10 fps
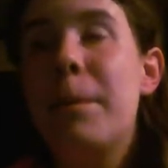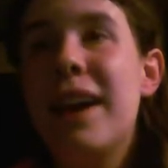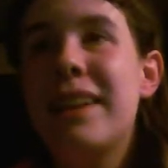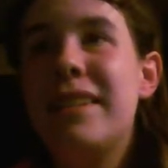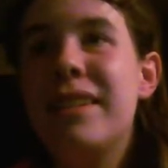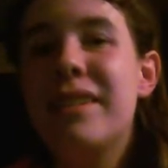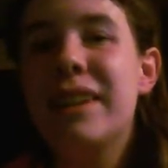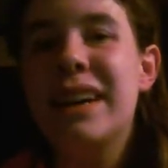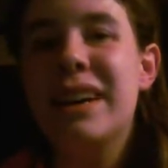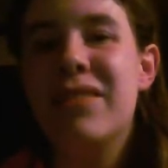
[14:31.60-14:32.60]
Back
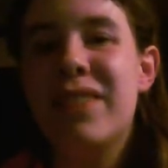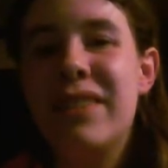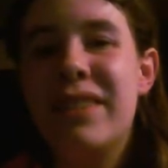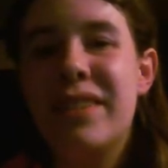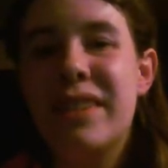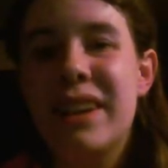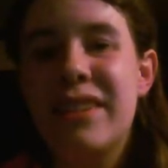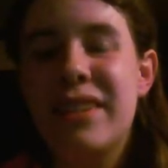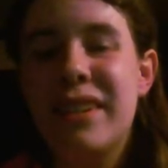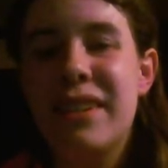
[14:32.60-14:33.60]
to a brief
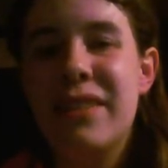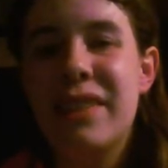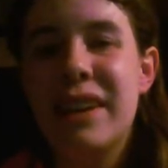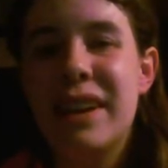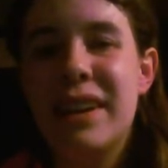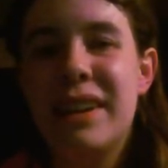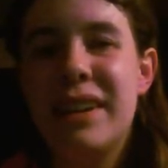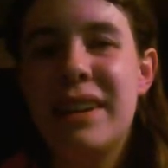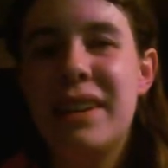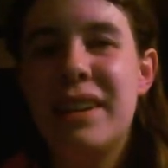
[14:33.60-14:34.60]
discussion of
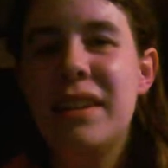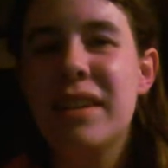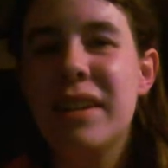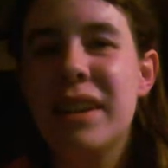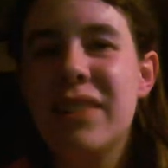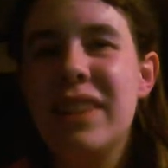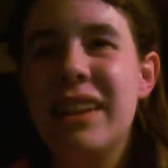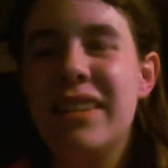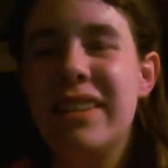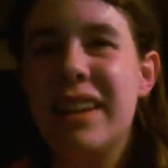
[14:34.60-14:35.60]
Duncan
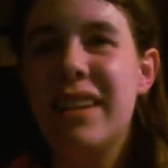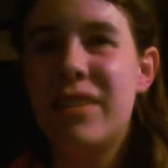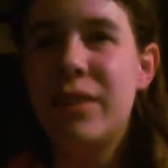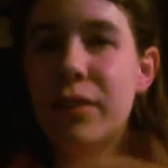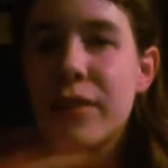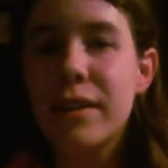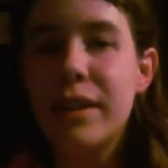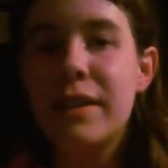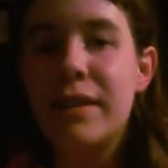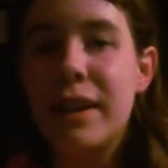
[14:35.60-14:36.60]
being jealous. To a
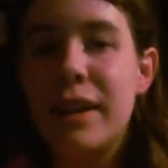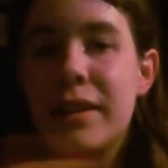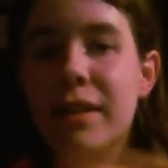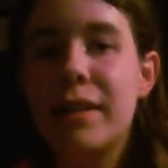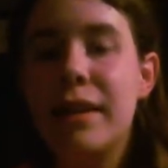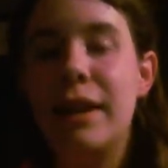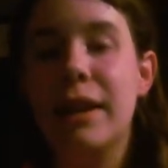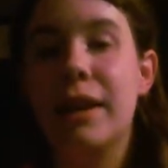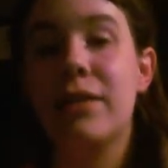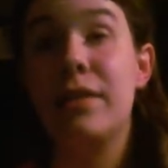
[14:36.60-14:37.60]
certain extent,
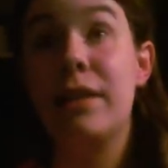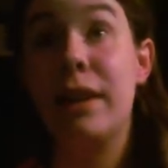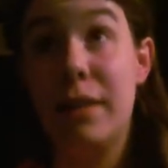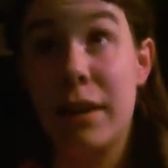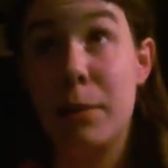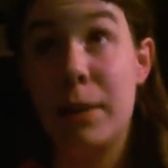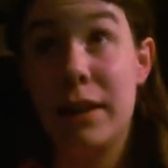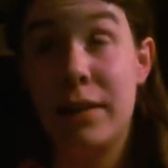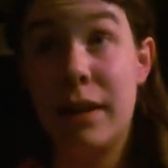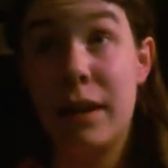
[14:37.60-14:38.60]
yes, it does
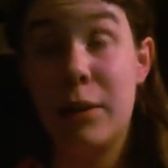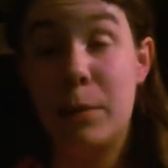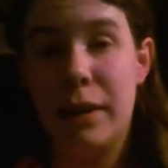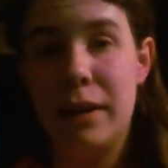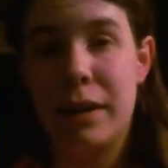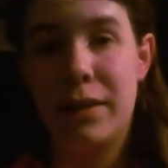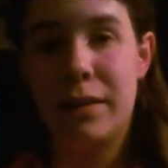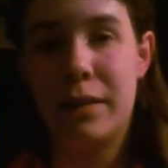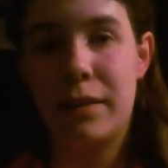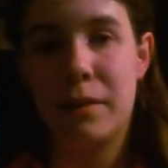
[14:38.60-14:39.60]
make sense,
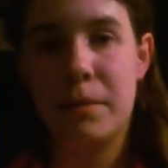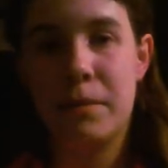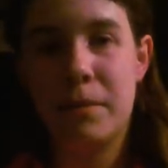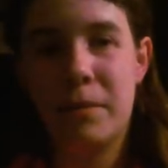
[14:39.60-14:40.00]
because